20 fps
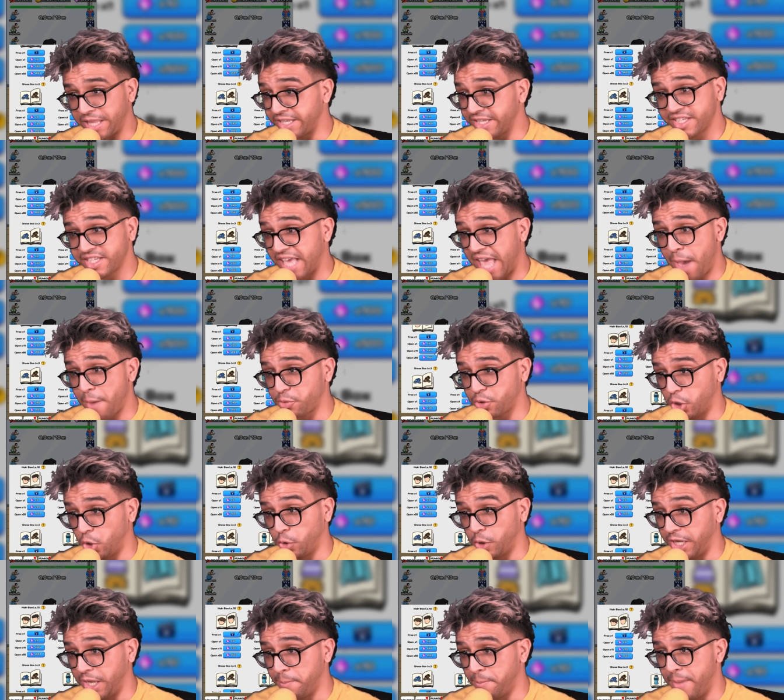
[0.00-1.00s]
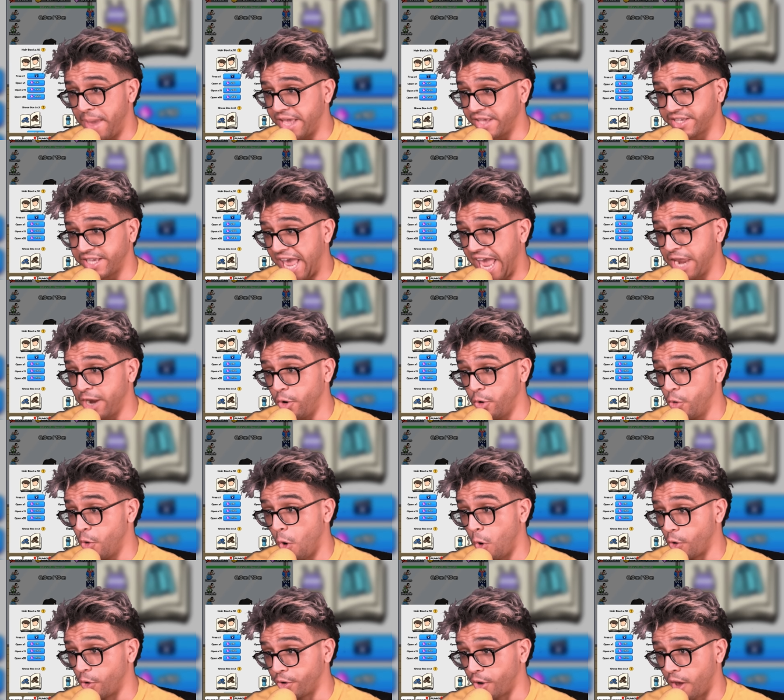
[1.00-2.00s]
This is absolutely amazing and
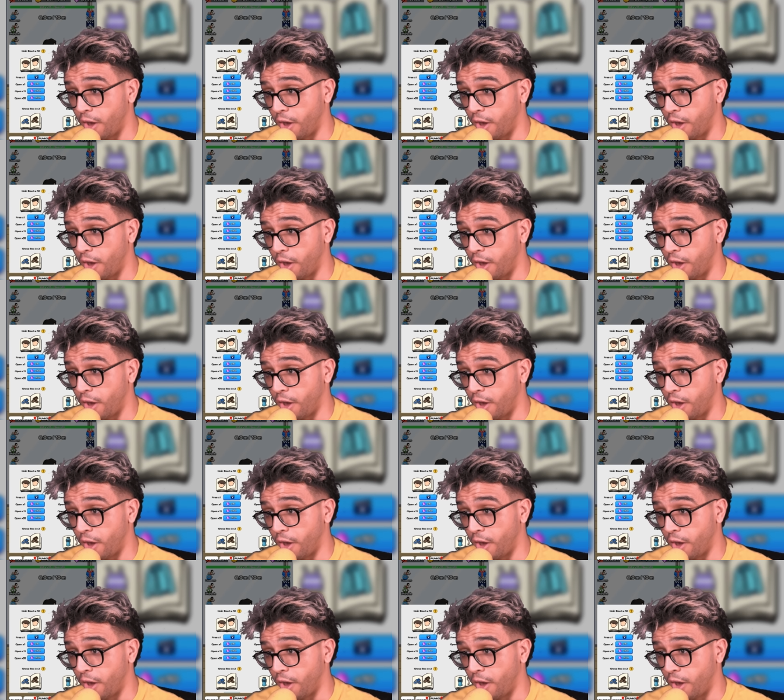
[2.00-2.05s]
unheard